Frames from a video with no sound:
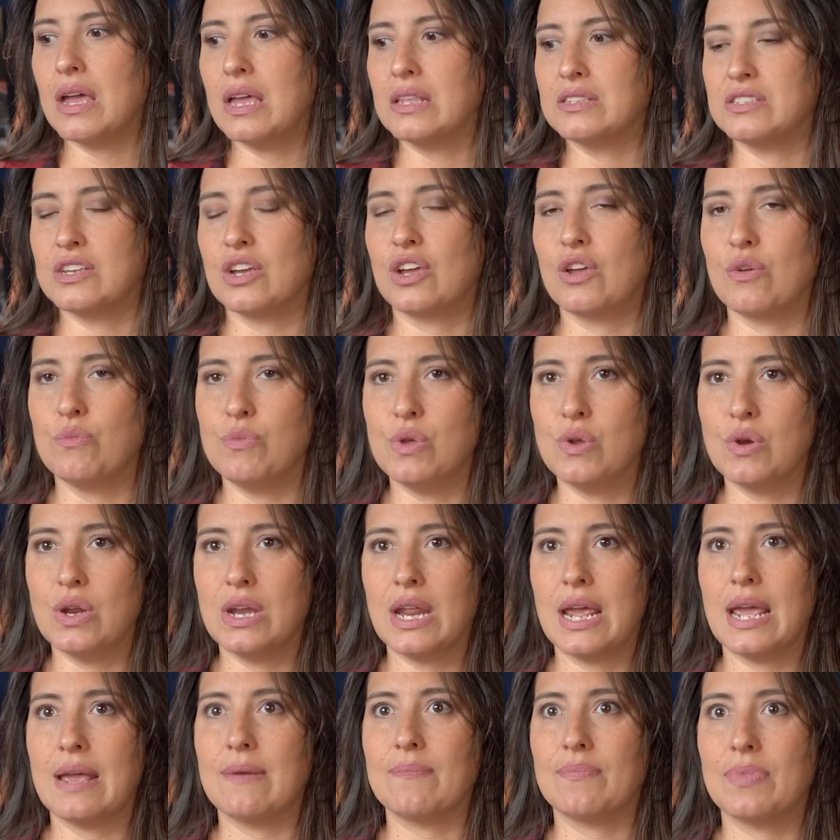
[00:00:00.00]
It's a
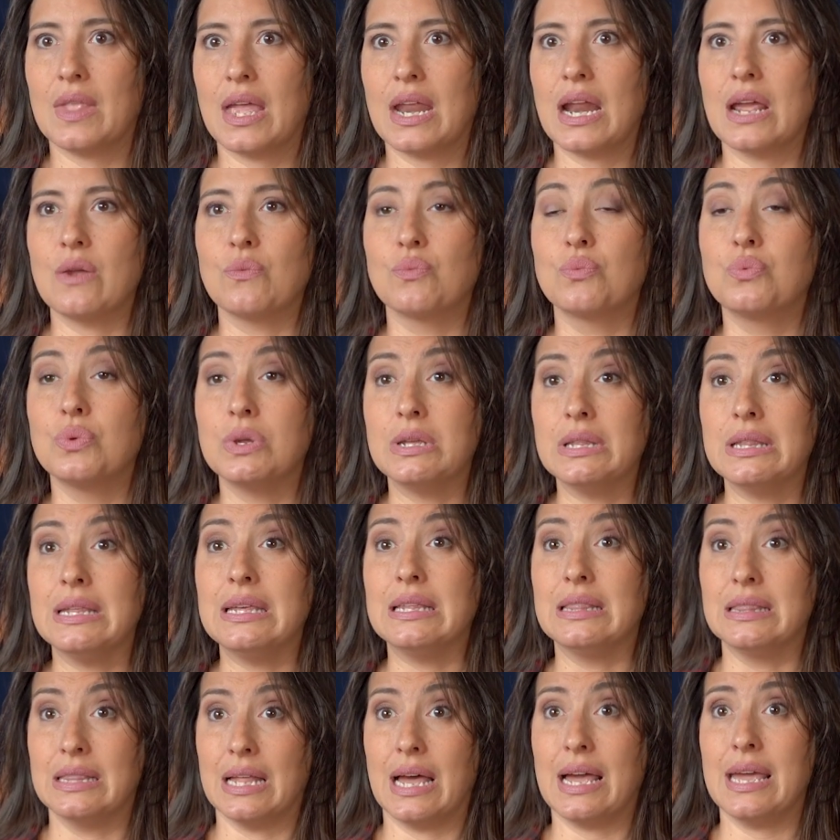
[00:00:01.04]
community. And I really
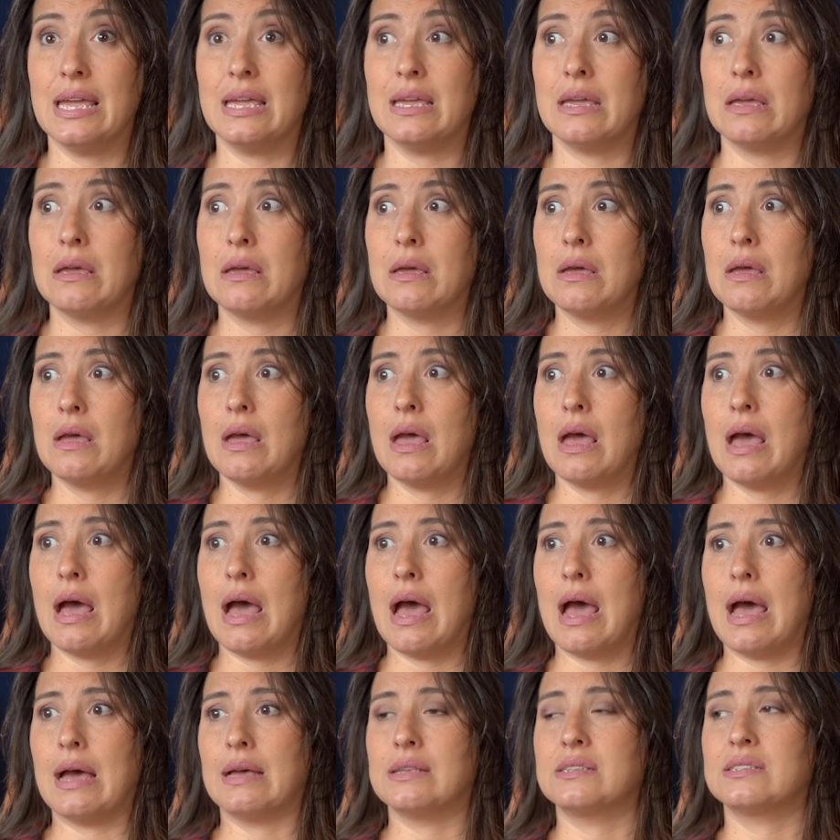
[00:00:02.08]
like,
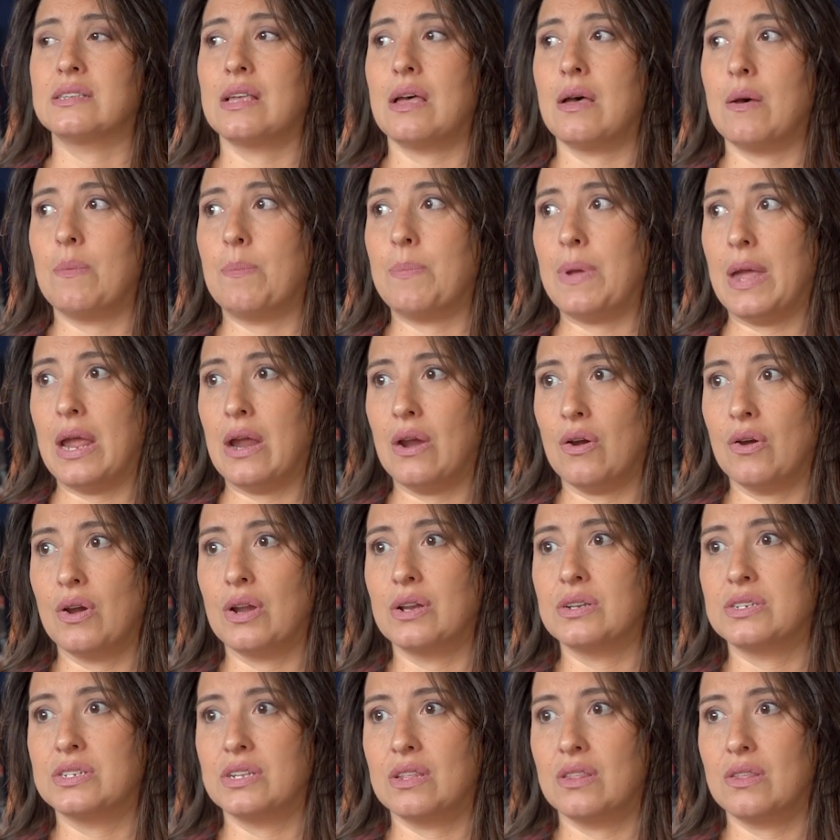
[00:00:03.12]
as a
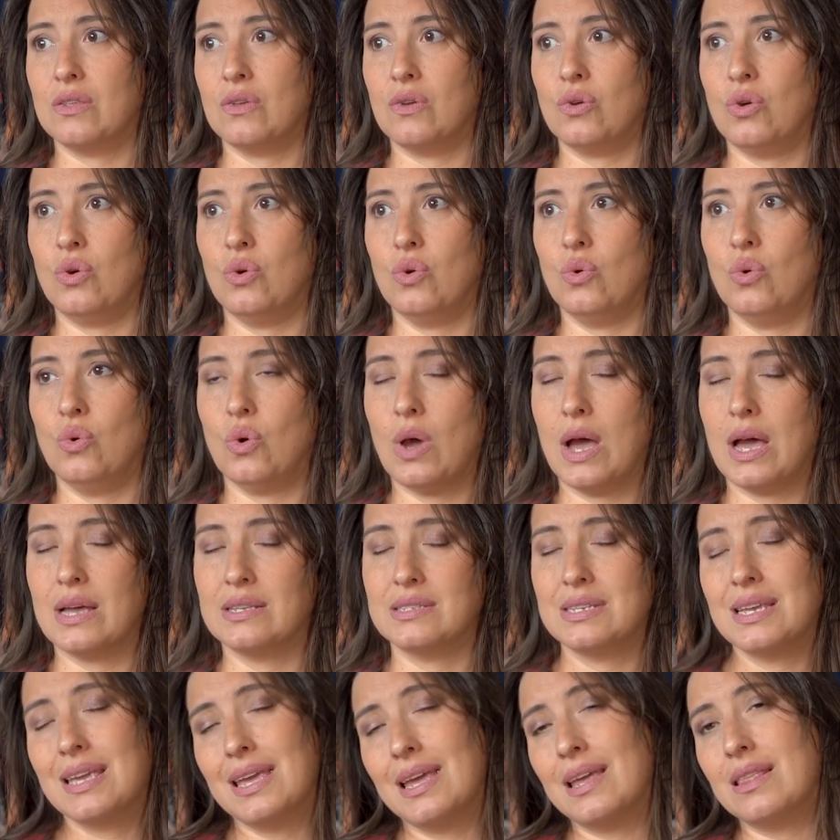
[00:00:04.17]
parent who
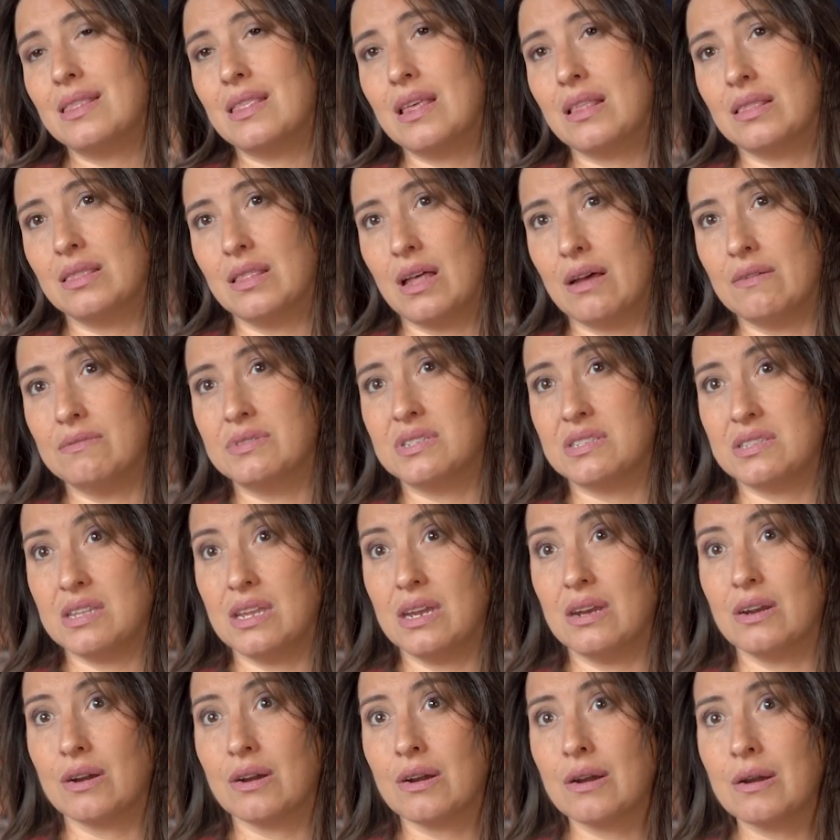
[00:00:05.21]
has a kid that loves
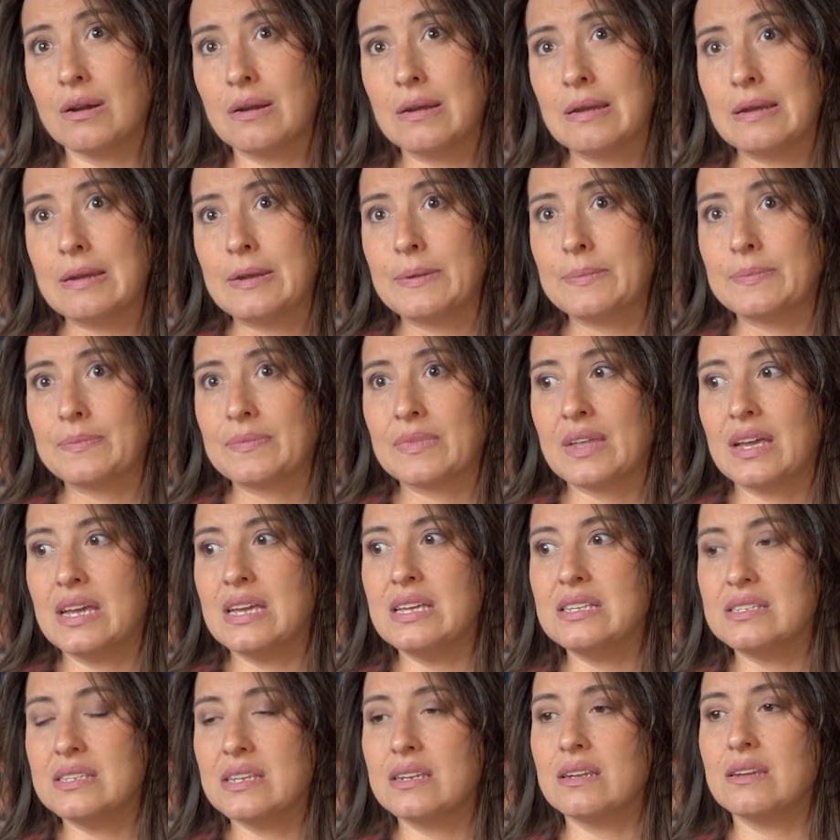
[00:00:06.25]
theater,
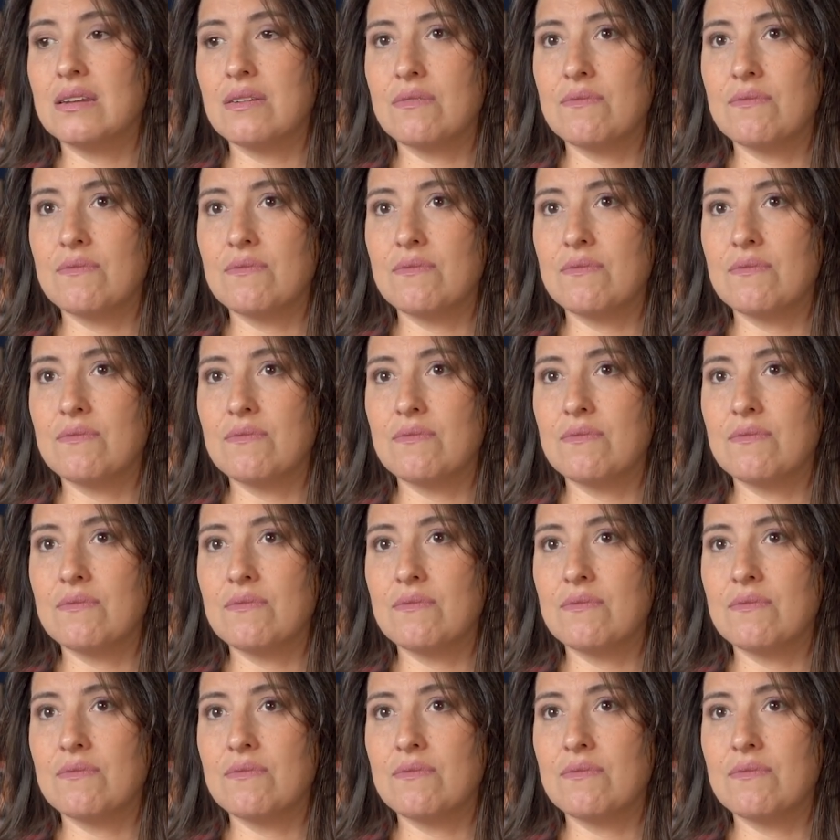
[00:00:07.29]
he's in an